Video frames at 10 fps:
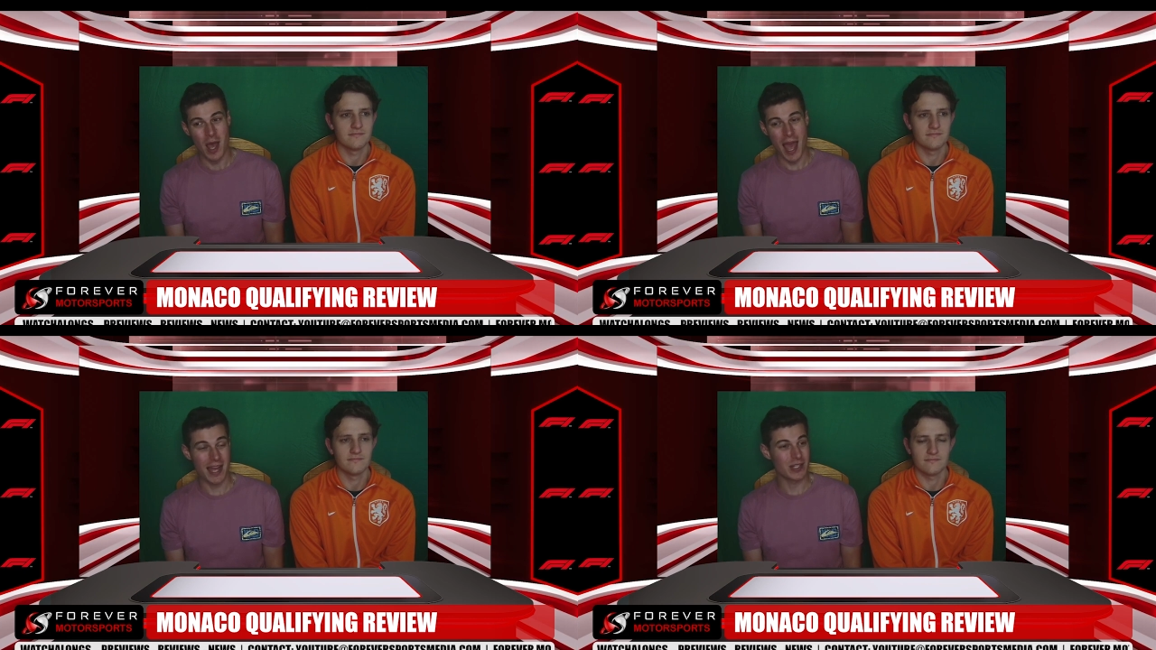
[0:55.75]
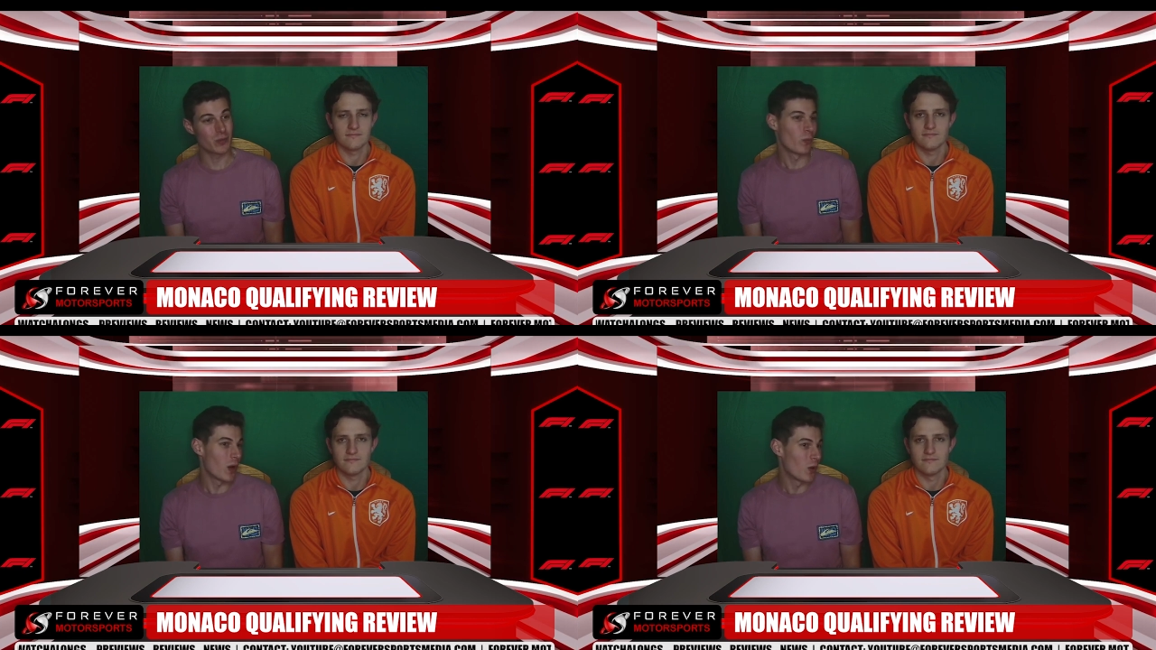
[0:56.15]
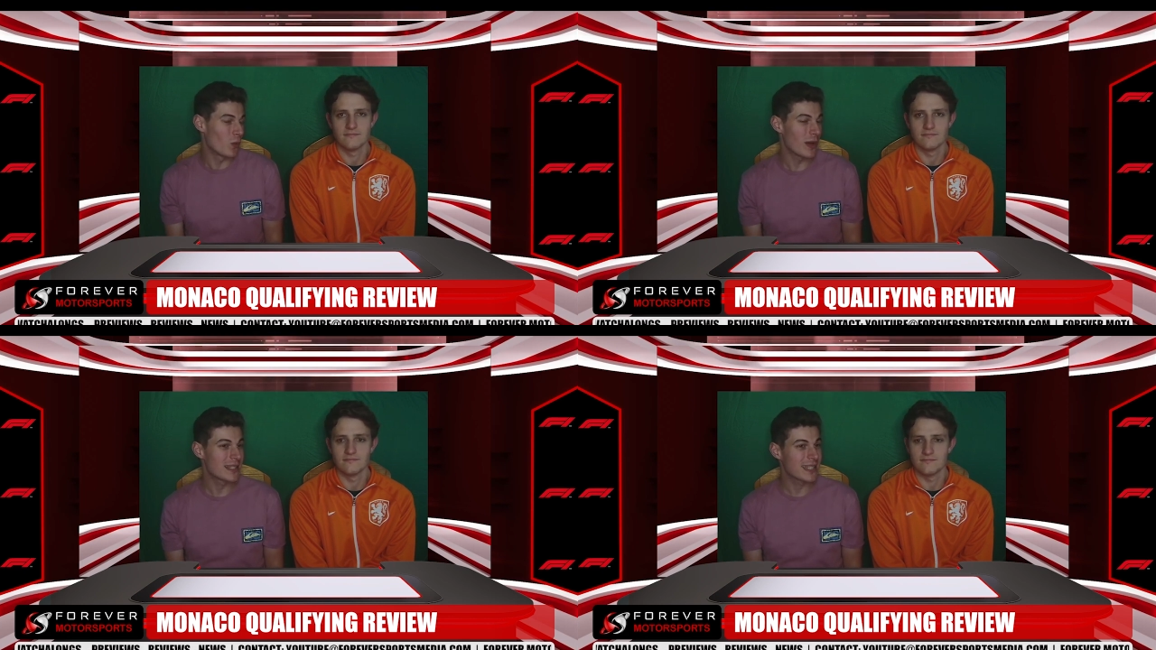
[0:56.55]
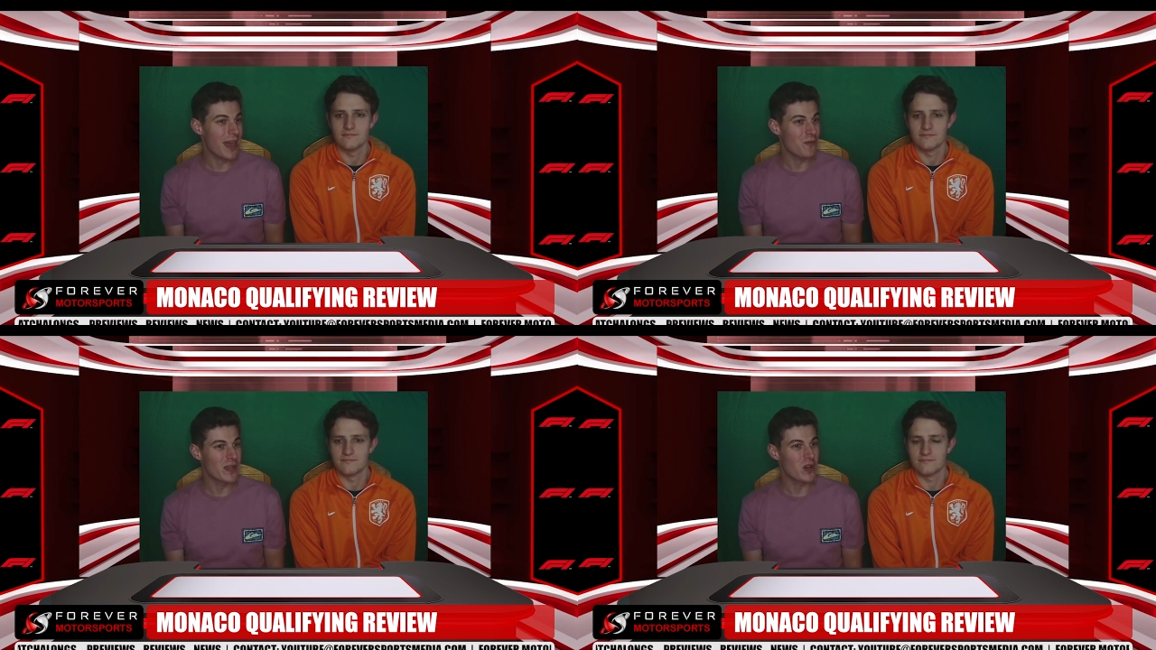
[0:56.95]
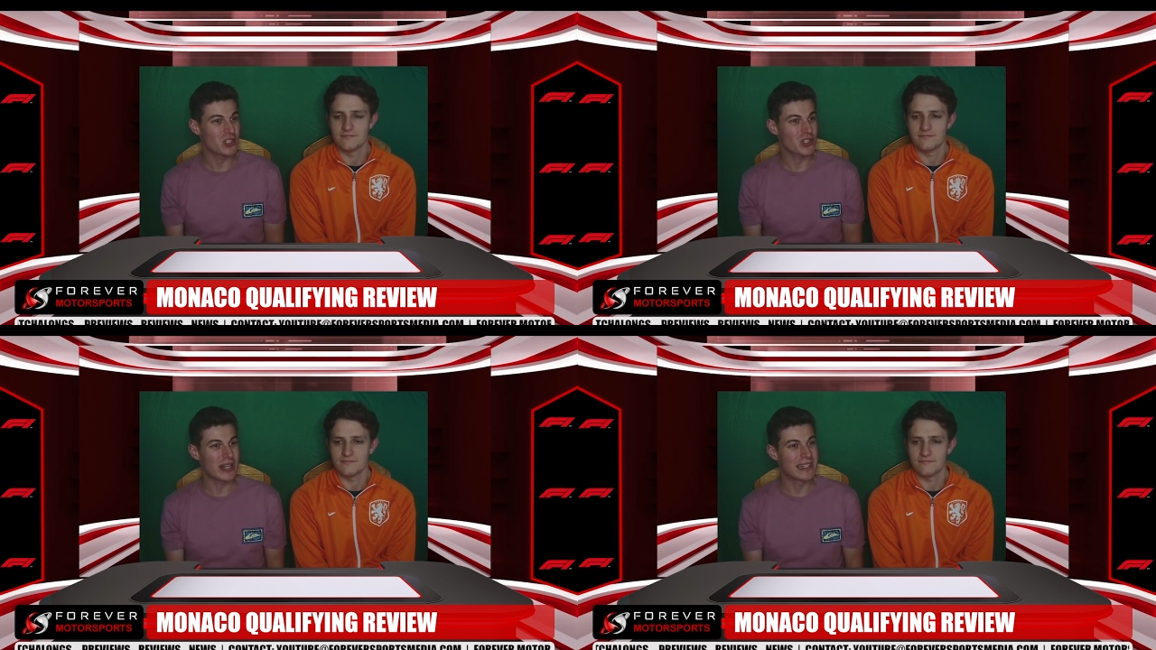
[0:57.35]
Speaker 1: And, well, once again, we
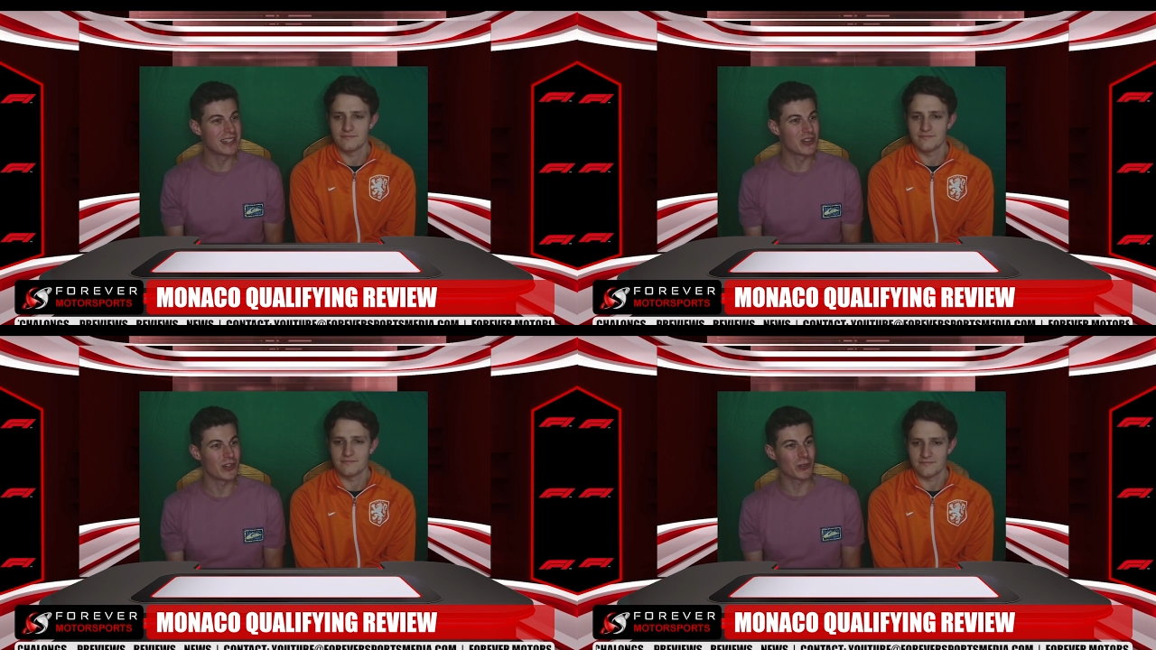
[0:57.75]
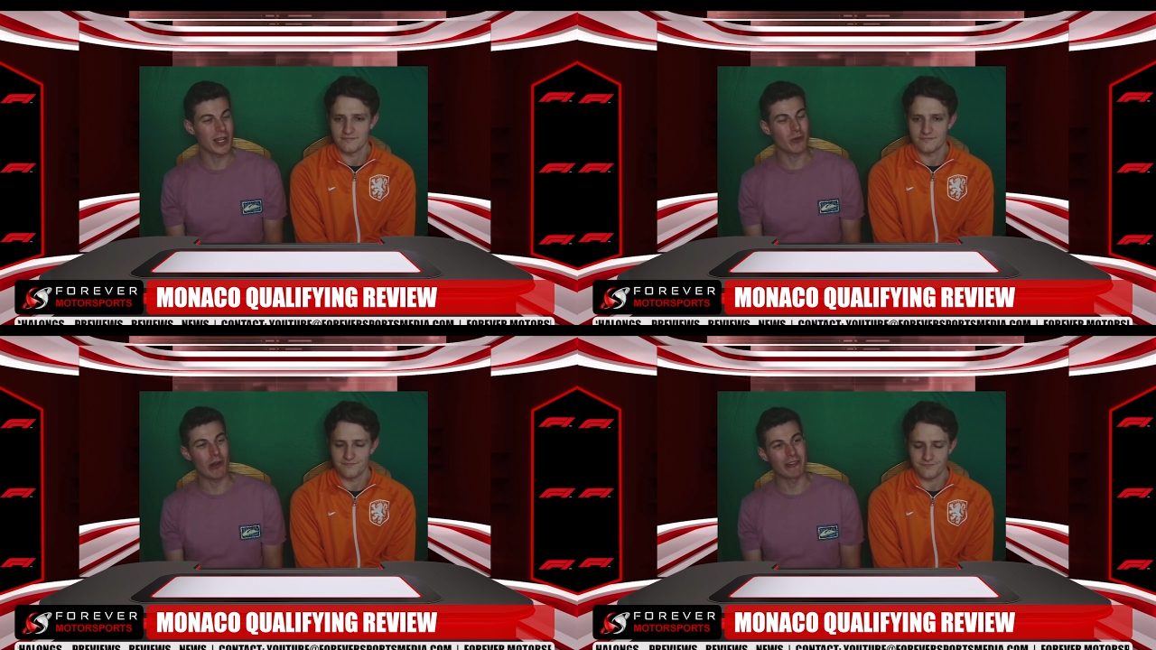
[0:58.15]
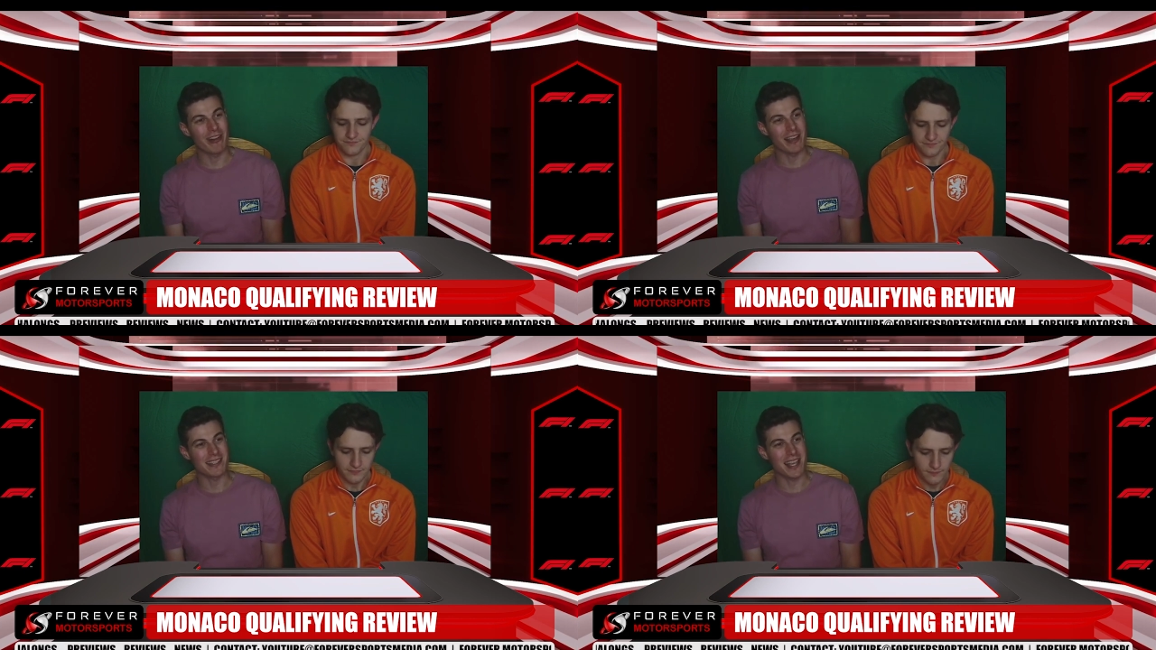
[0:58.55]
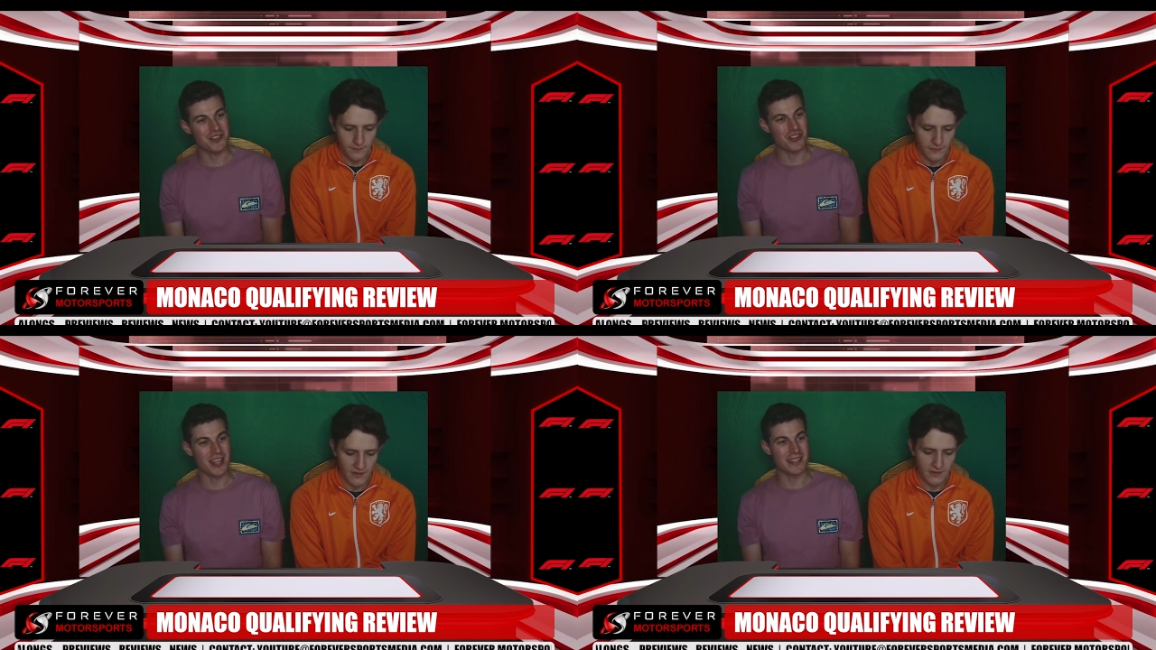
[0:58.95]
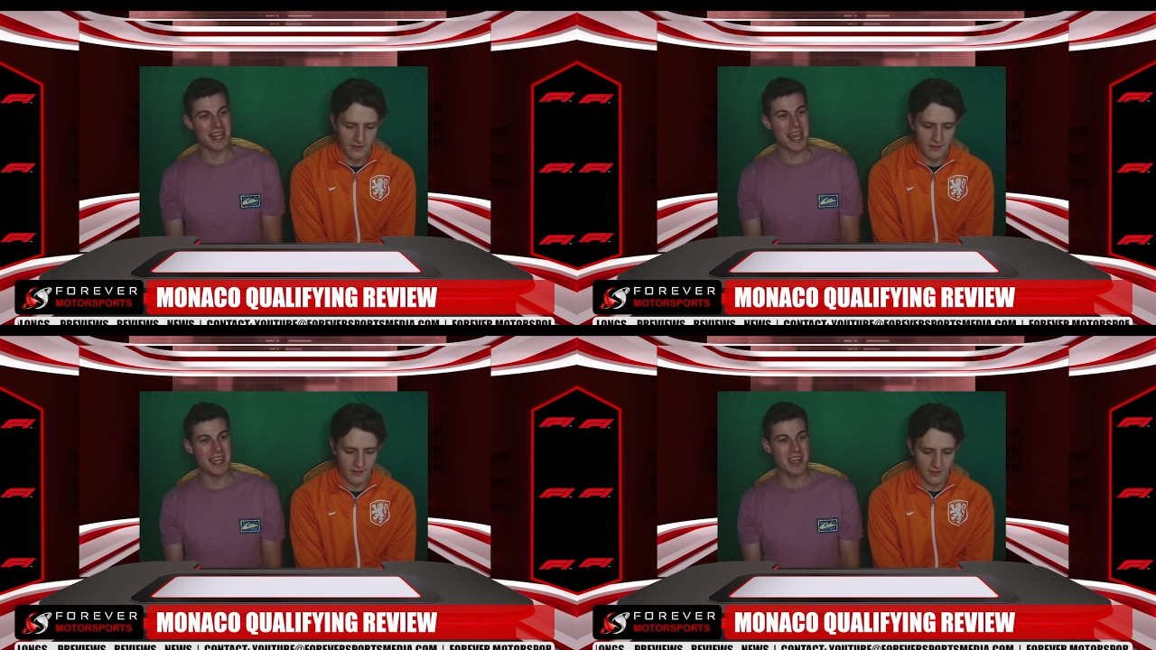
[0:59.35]
got treated to a great qualifying session here
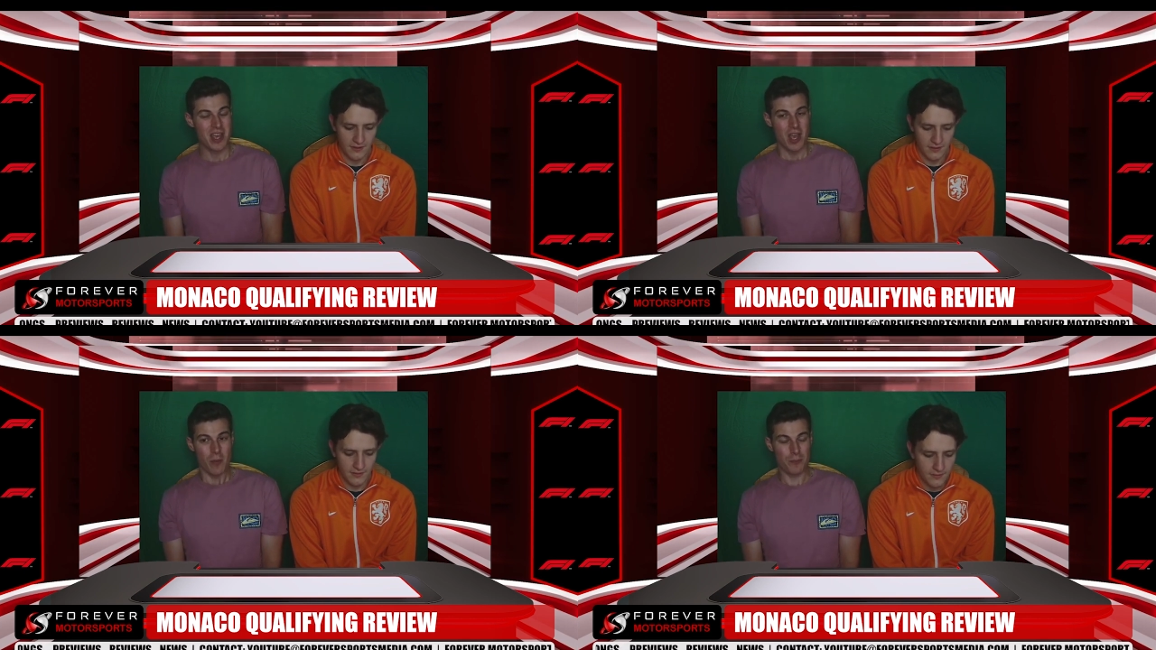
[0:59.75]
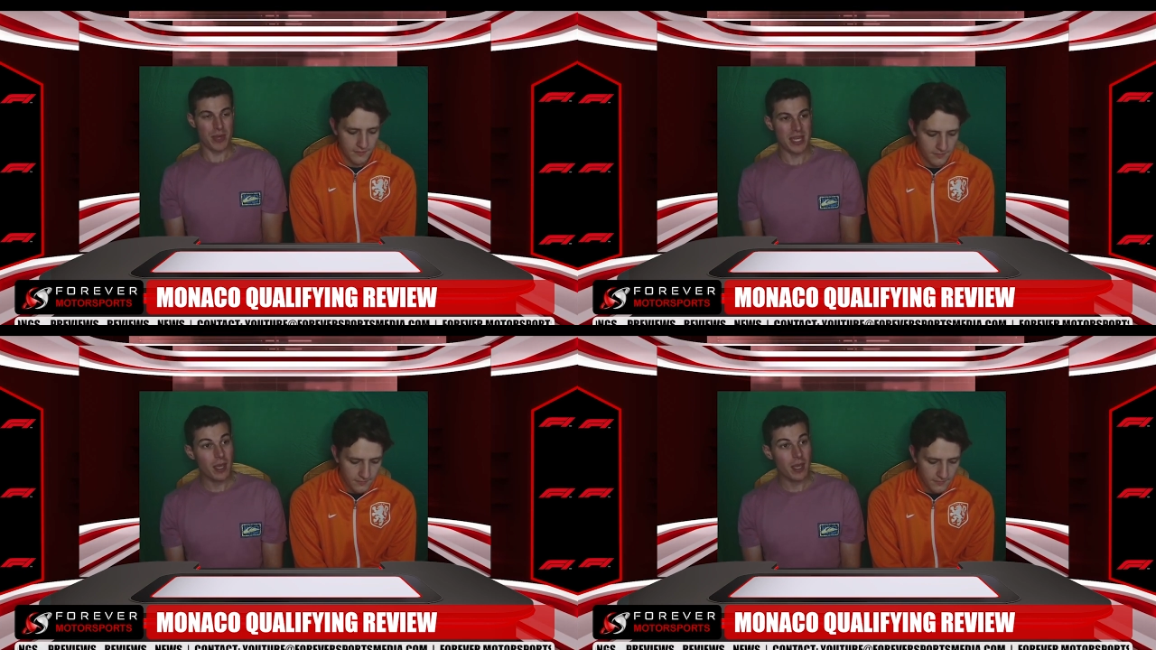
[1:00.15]
today. Big,